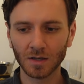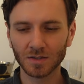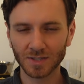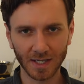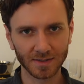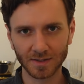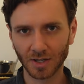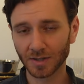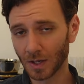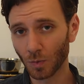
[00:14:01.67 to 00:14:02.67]
chances
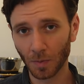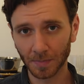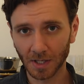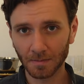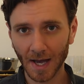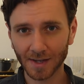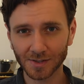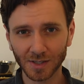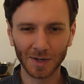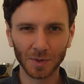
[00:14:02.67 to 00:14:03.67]
are they won't be a
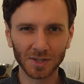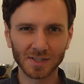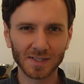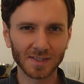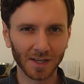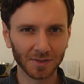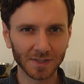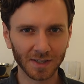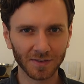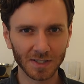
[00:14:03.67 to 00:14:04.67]
match. And when there's a subtle
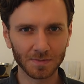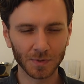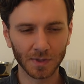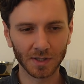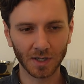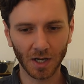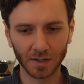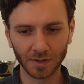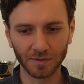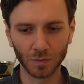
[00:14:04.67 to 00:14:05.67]
difference between the
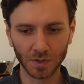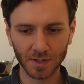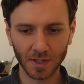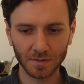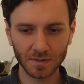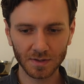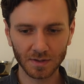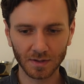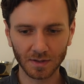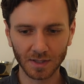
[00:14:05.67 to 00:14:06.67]
color of wood tones,
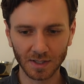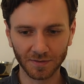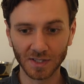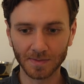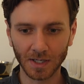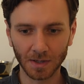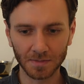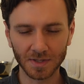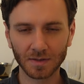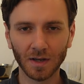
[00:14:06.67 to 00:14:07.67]
the difference
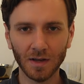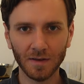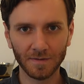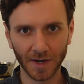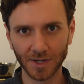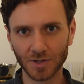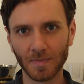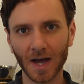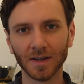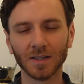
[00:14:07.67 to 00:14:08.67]
becomes very
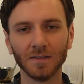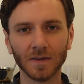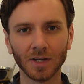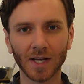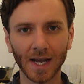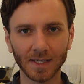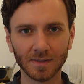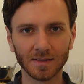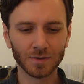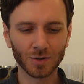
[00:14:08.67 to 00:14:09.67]
dramatic and very
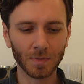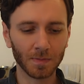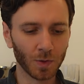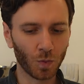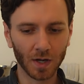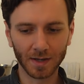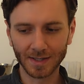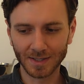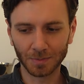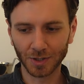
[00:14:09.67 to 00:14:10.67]
heightened. So maybe one
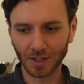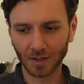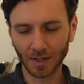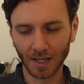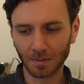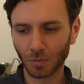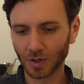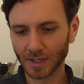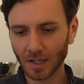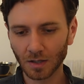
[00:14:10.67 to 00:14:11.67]
ends up looking like more
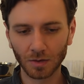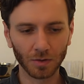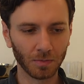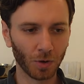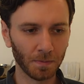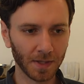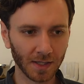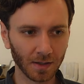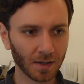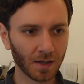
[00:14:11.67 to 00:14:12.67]
yellow or more
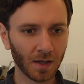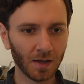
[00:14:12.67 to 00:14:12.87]
pink,